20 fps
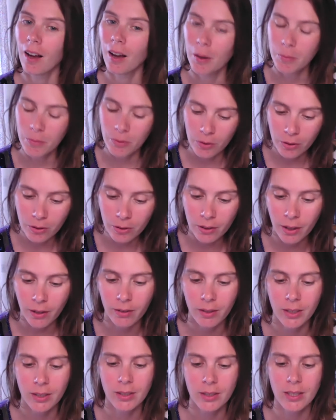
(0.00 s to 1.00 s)
I'm not
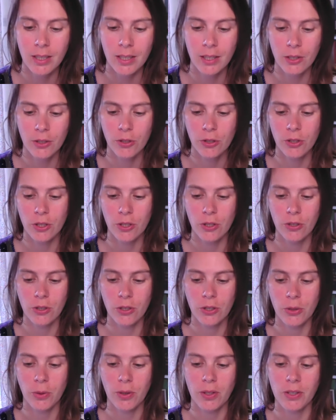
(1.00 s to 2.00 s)
going to introduce you
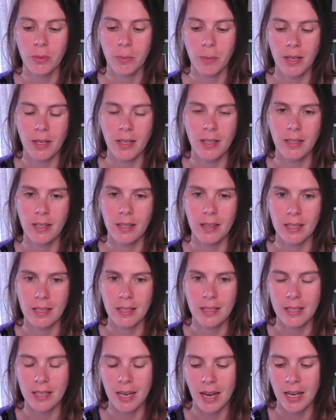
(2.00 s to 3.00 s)
to our speakers at this
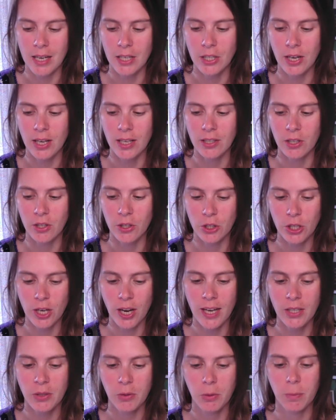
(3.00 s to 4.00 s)
stage, as our
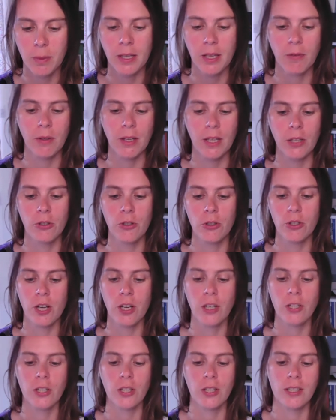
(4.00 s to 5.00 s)
chairs will be giving
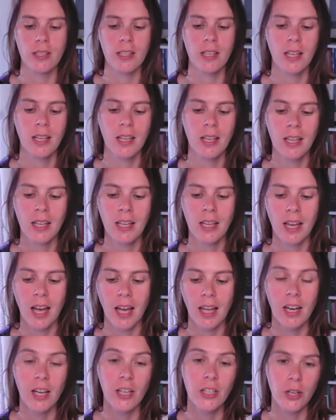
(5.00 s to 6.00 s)
introductions,
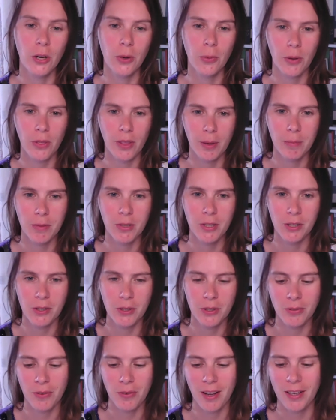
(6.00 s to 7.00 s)
and I don't want them to
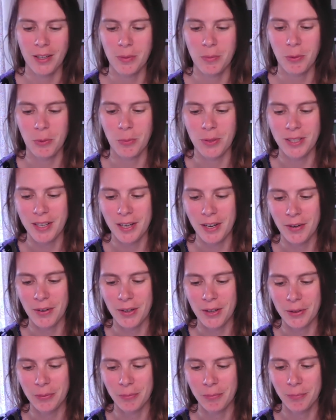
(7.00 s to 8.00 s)
lose valuable
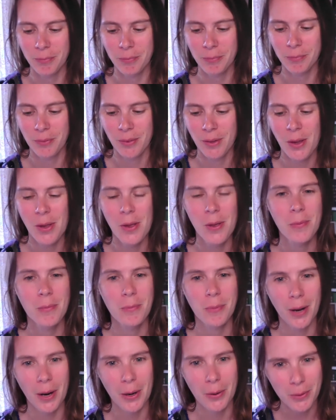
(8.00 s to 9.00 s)
material.
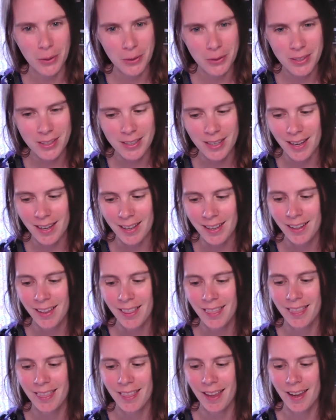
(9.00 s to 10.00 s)
But I will say
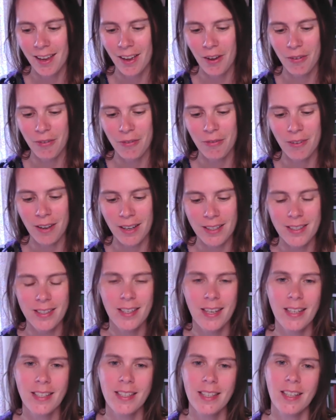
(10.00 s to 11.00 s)
they are
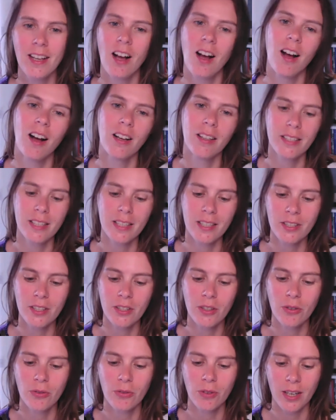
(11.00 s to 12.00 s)
fascinating
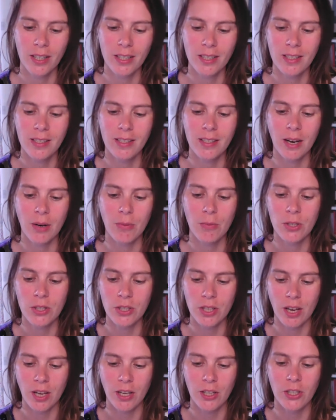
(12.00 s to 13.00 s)
artists, writers, and
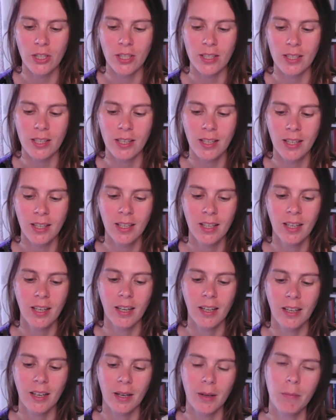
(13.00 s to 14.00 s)
researchers,
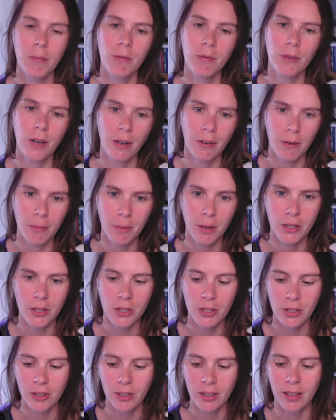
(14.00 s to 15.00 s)
and I'm very
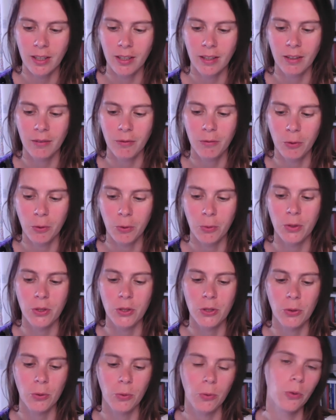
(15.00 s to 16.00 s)
much looking forward
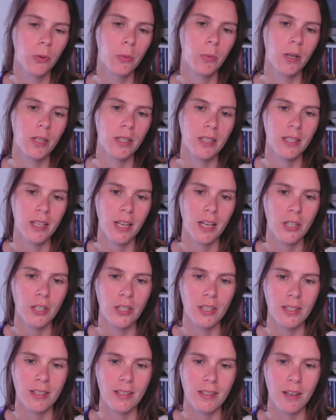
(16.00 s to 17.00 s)
to all the
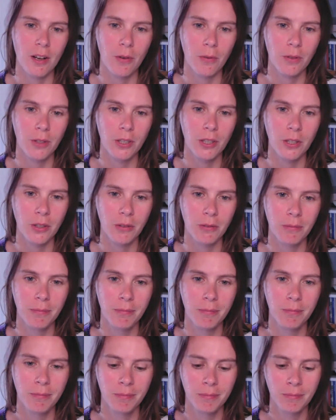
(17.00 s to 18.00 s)
presentations this afternoon.
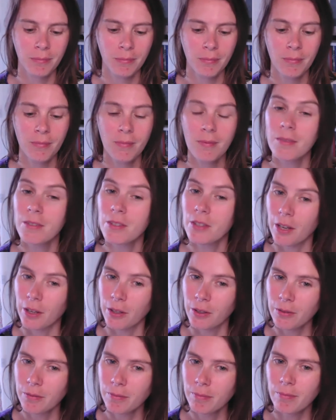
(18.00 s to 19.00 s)

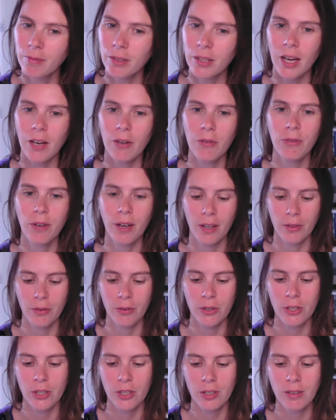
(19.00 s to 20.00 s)
So without
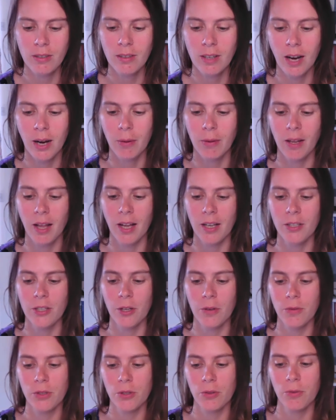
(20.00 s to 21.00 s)
further ado, I will hand
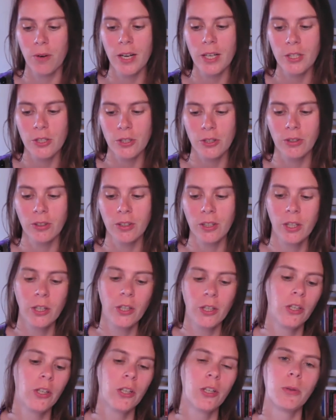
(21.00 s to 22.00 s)
over to Rachel,
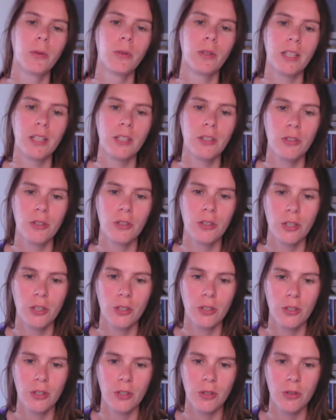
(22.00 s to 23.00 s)
who will
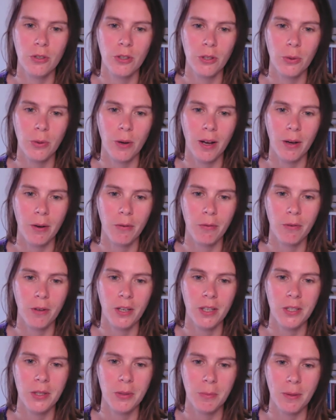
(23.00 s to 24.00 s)
introduce you to our
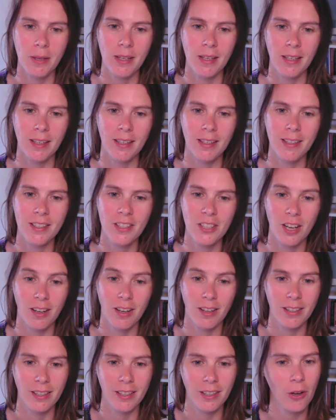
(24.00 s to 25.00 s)
first speaker,
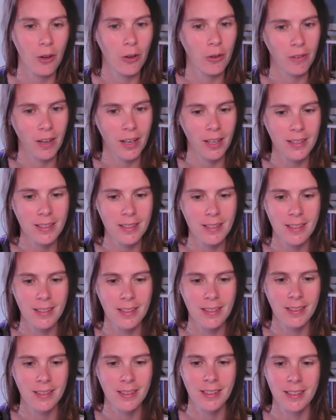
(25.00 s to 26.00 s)
Tania Kovats.
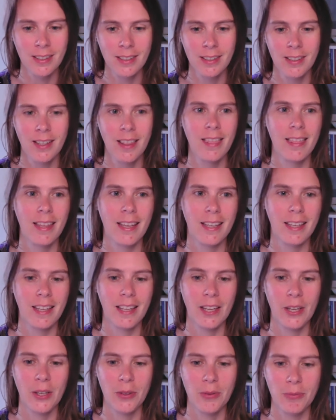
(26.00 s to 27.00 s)
Thank
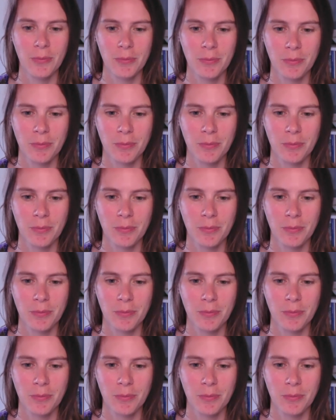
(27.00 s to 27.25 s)
you.